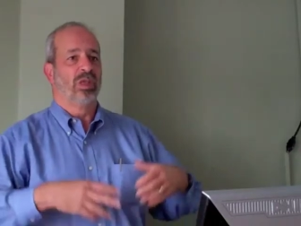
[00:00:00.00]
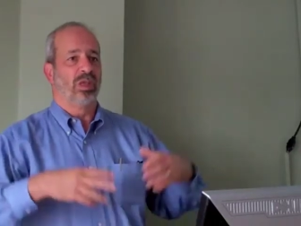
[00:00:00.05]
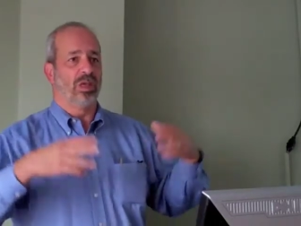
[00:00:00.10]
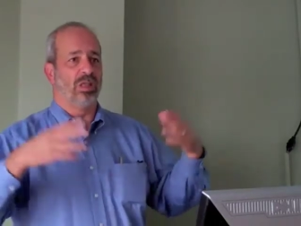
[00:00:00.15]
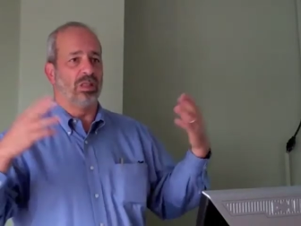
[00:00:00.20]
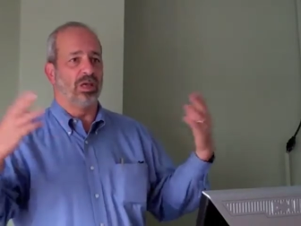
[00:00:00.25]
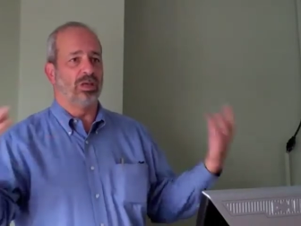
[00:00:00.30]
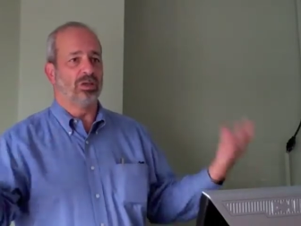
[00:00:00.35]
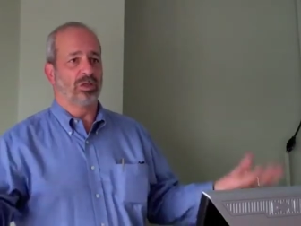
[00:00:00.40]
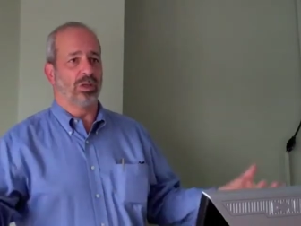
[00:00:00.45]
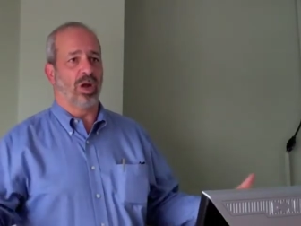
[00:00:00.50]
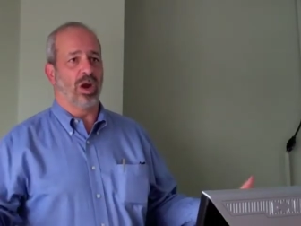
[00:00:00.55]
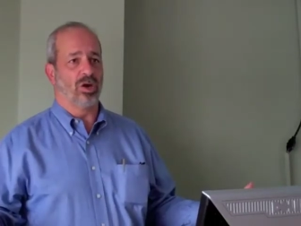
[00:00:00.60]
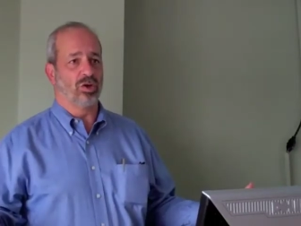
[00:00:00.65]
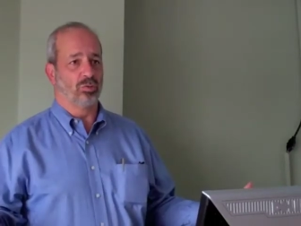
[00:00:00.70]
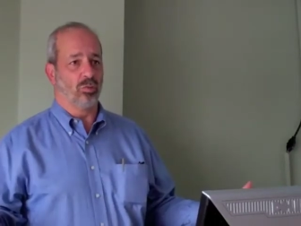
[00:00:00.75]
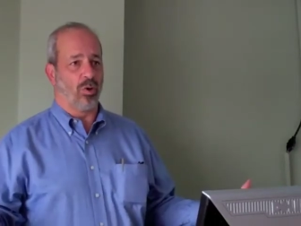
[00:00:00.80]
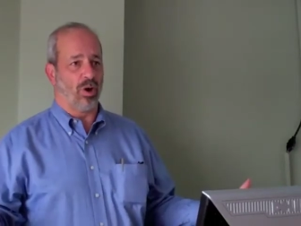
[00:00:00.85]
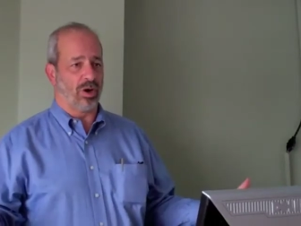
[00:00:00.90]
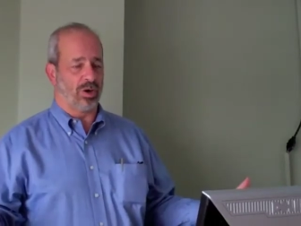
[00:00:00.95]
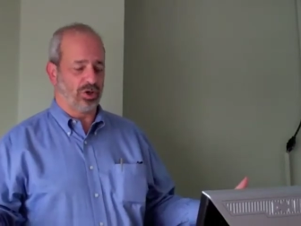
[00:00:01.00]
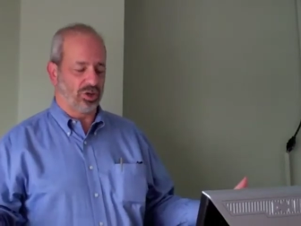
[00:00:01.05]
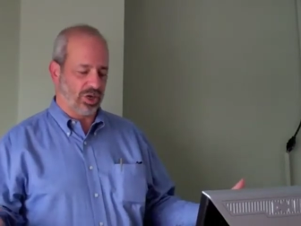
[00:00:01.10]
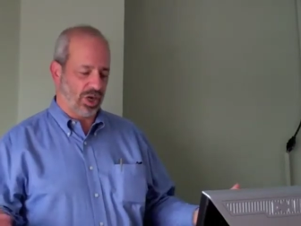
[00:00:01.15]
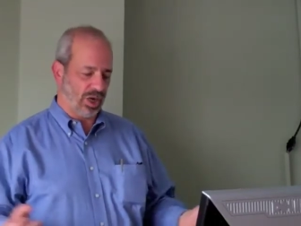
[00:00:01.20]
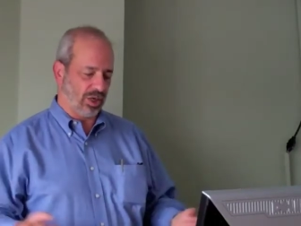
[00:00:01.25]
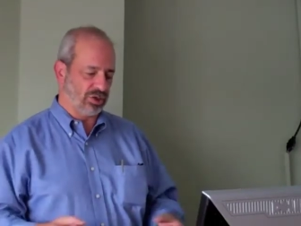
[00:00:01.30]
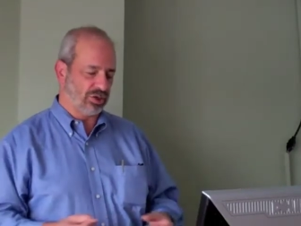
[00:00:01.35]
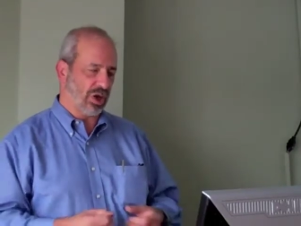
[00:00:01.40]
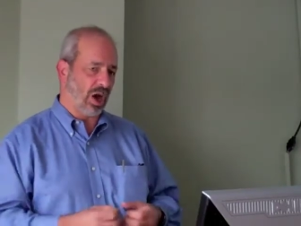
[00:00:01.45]
in these large
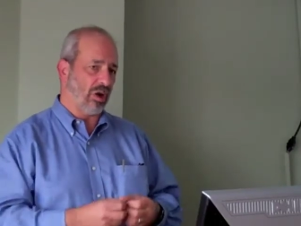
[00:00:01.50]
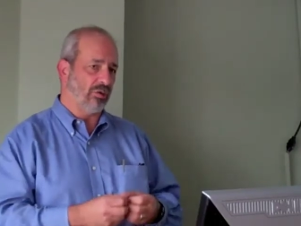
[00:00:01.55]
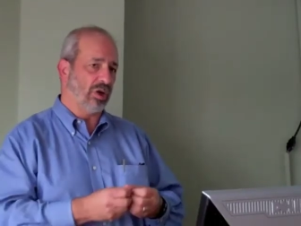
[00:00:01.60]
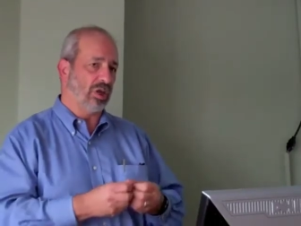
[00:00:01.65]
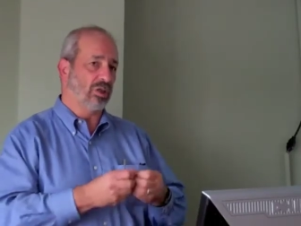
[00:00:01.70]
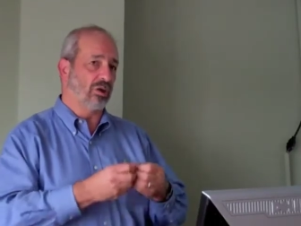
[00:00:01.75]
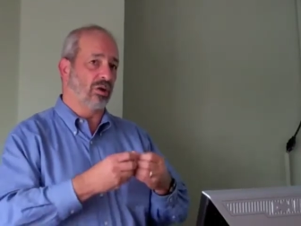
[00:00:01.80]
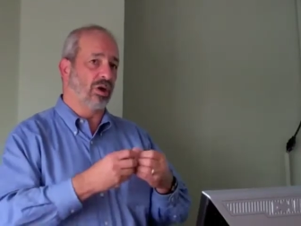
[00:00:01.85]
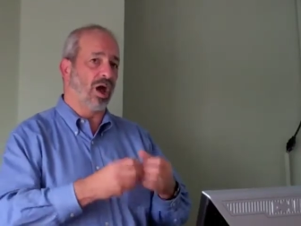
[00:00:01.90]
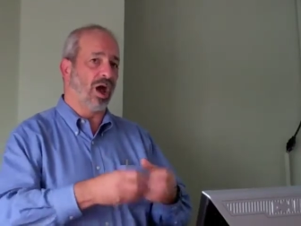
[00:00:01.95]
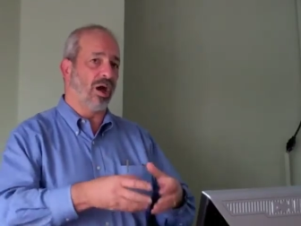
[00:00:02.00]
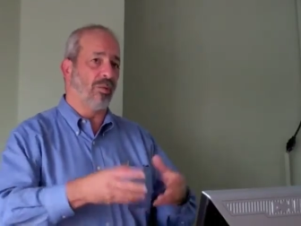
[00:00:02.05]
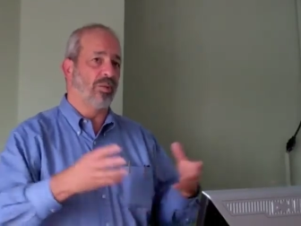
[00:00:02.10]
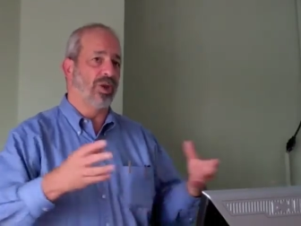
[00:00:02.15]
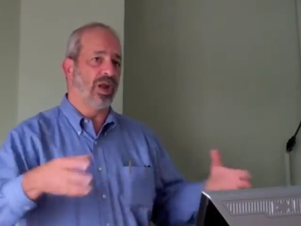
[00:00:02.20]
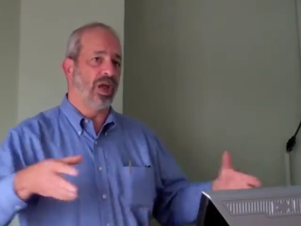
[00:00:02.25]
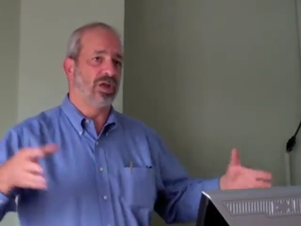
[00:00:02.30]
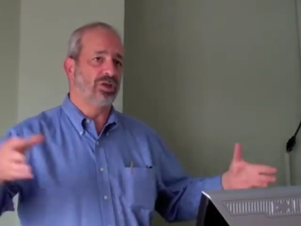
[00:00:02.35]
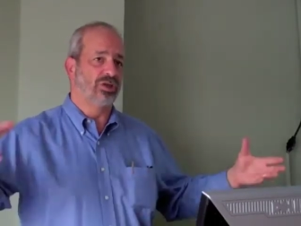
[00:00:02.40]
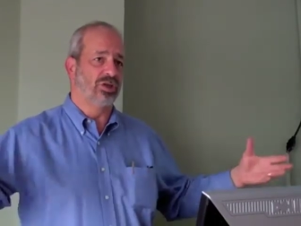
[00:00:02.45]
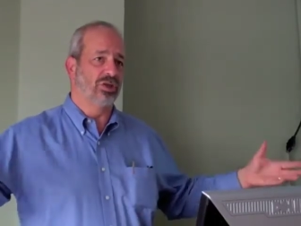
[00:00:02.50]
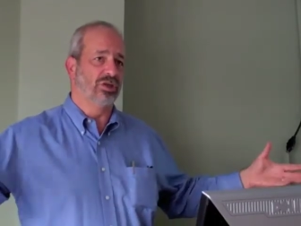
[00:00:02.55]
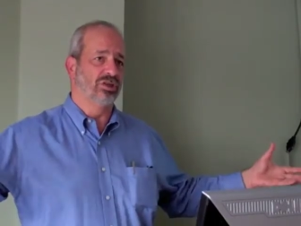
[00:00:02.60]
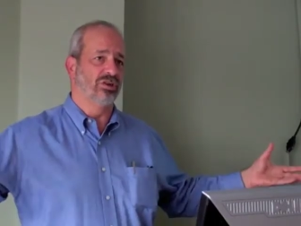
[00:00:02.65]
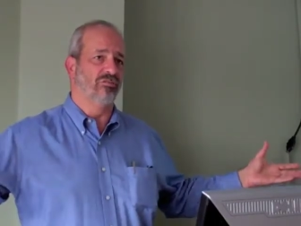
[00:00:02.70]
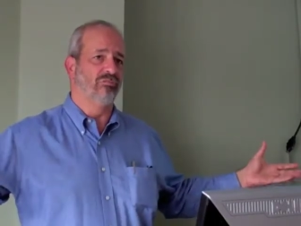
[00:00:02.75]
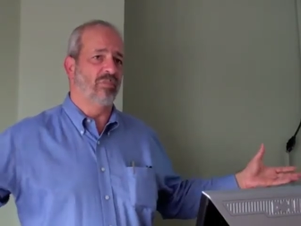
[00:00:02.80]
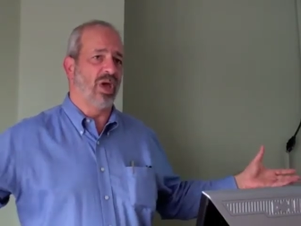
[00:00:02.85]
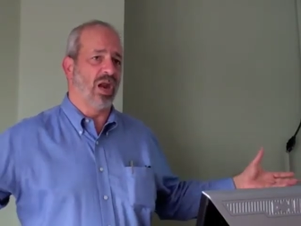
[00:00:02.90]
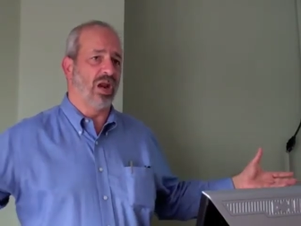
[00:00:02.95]
watersheds are either combinations
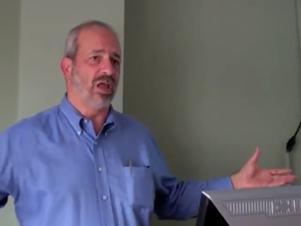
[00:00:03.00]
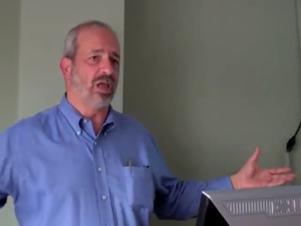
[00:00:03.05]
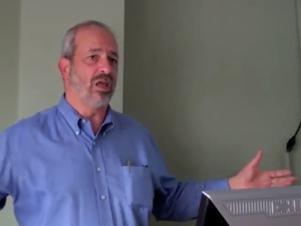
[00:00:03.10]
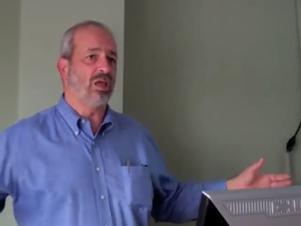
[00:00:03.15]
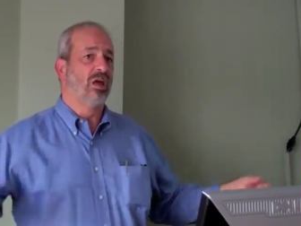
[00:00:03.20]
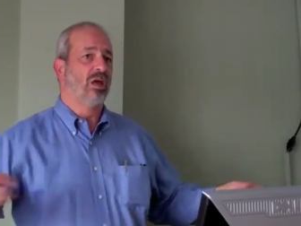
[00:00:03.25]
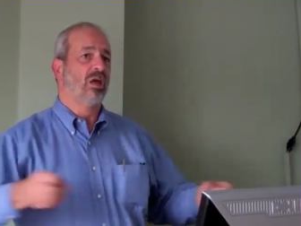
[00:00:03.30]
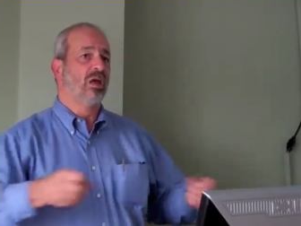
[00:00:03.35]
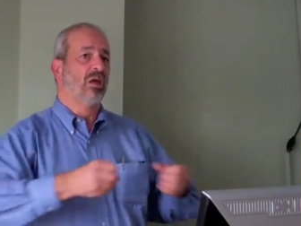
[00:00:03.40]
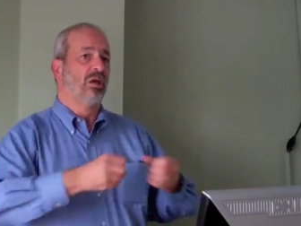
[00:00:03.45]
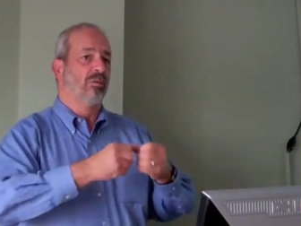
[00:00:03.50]
of many